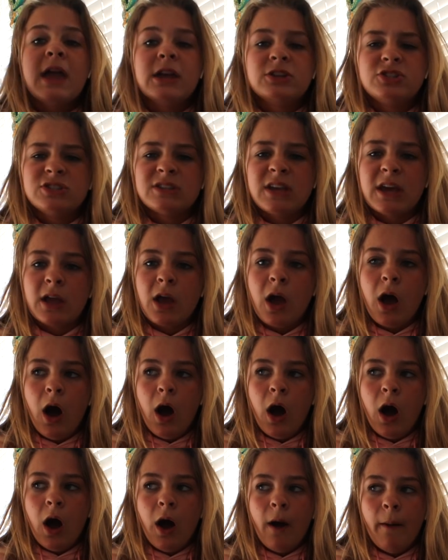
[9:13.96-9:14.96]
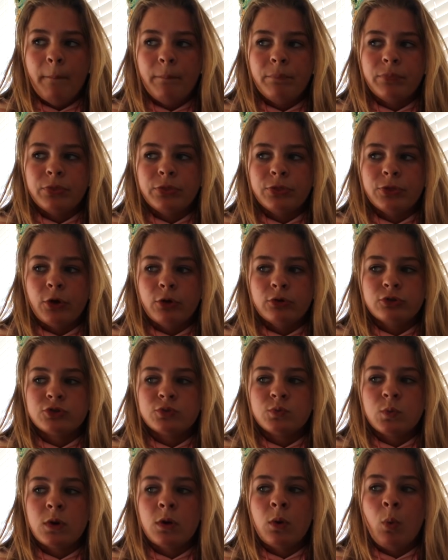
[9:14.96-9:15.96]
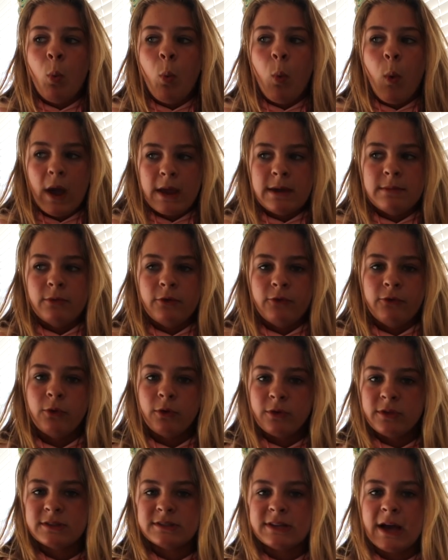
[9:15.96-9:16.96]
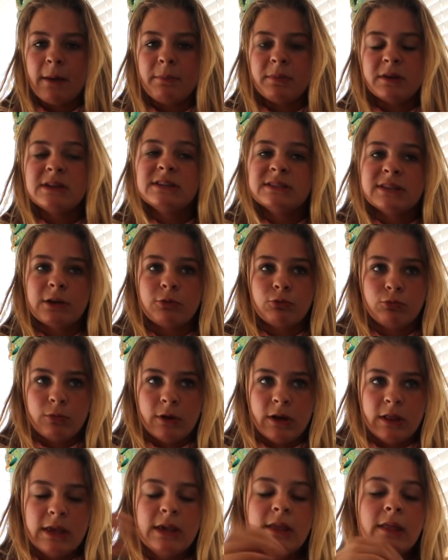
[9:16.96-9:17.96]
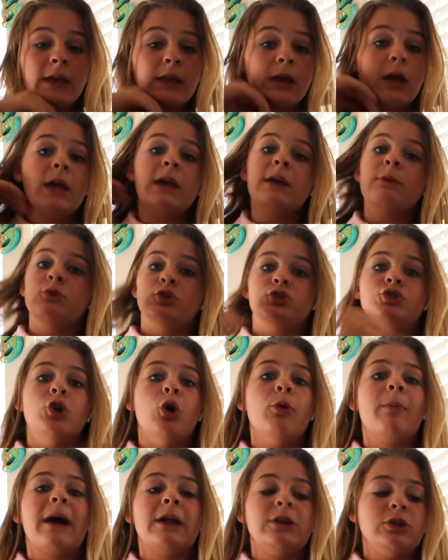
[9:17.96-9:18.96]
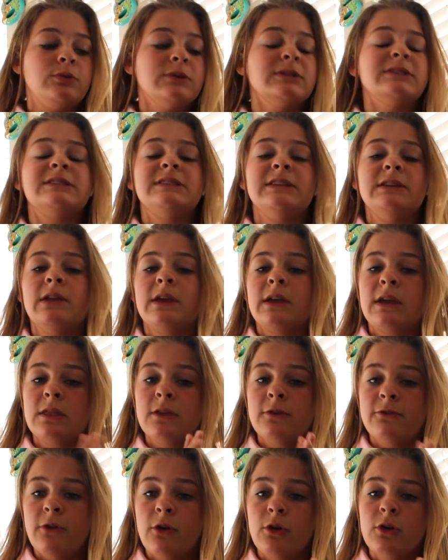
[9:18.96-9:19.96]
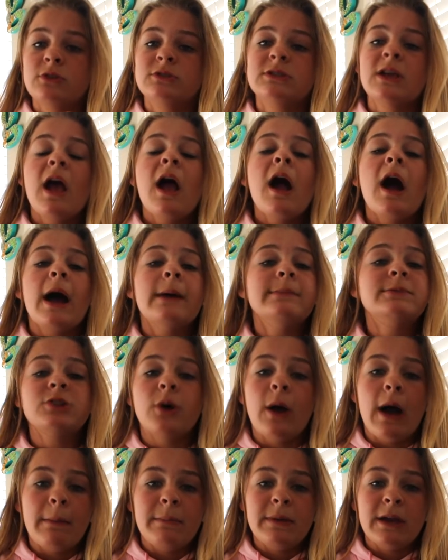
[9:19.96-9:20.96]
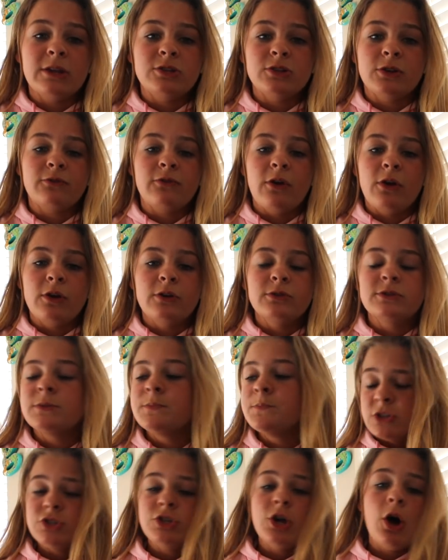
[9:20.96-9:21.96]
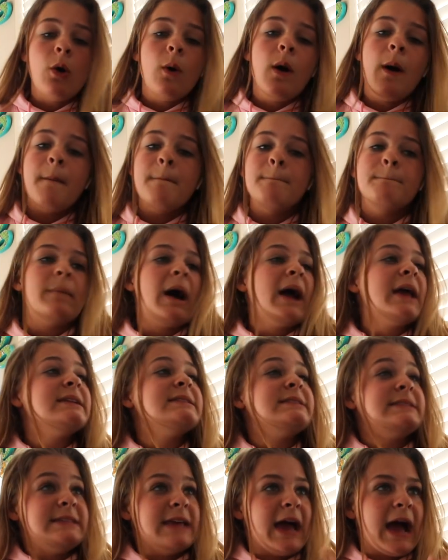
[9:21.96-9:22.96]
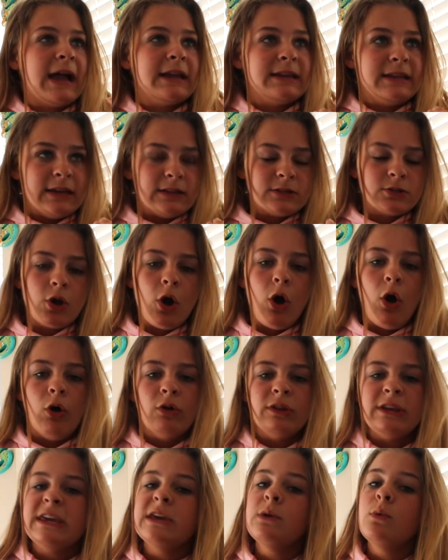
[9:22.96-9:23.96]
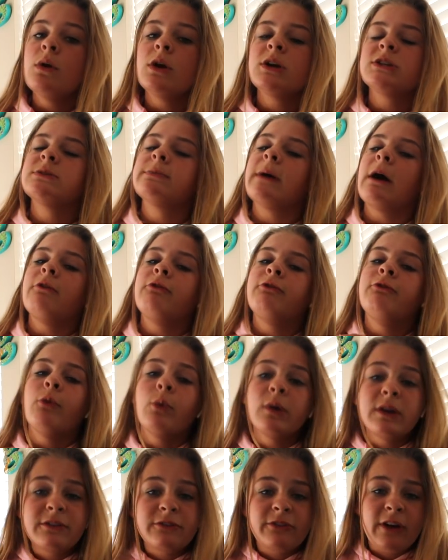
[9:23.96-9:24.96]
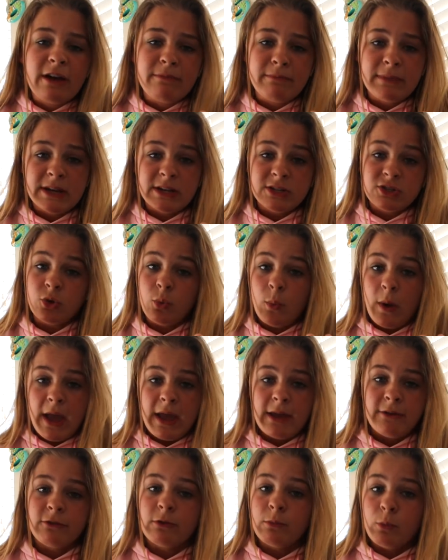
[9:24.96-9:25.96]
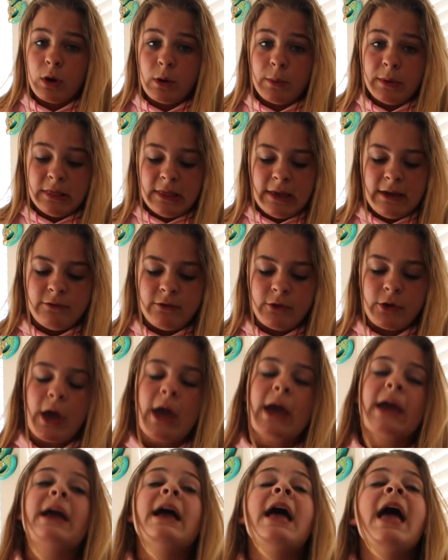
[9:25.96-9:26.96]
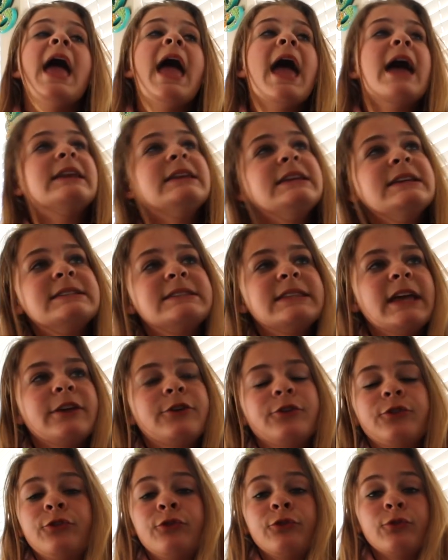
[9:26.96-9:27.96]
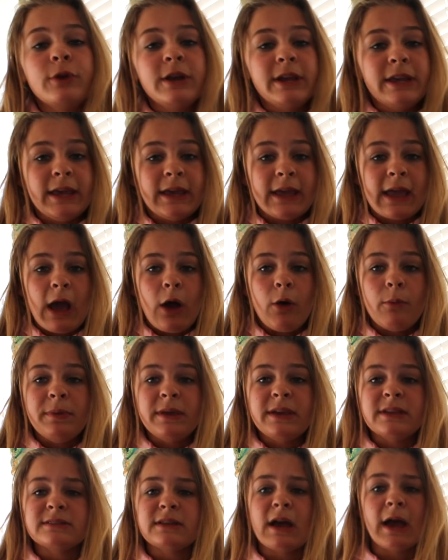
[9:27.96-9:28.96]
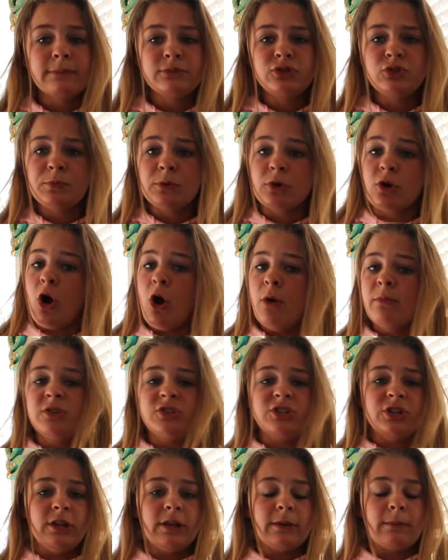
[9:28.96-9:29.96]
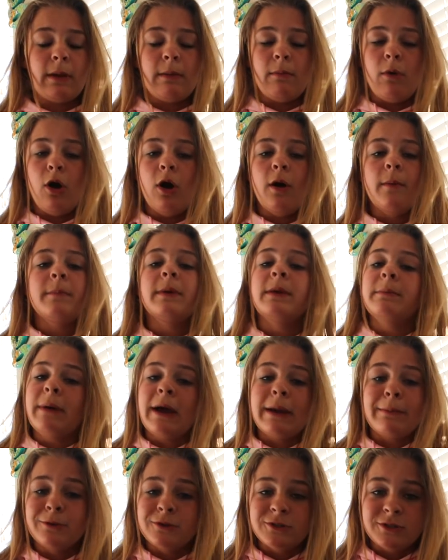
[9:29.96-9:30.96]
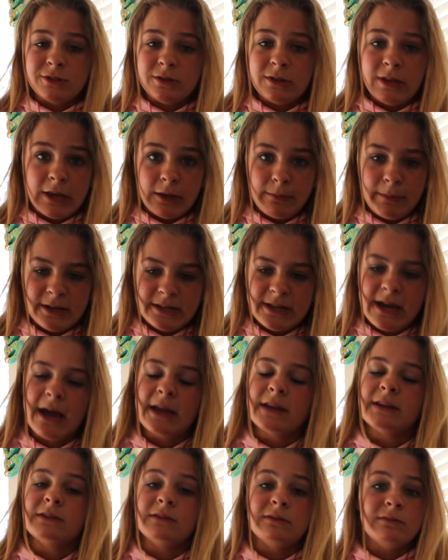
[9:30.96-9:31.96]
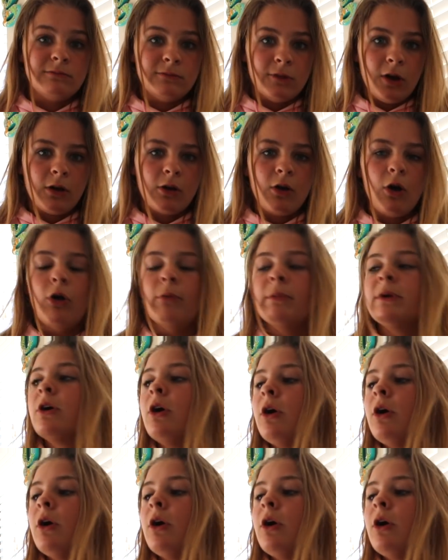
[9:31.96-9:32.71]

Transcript: And she's like, those were white before this happened. He's like, really? Like, it was so bad. You can see, like, in the photos. I'm so happy I took photos. So my dad gets called. He works about 45 minutes away from where we live, okay? And he's, like, freaking out because I'm super calm and chill like my mom, and Piper's like my dad and not calm at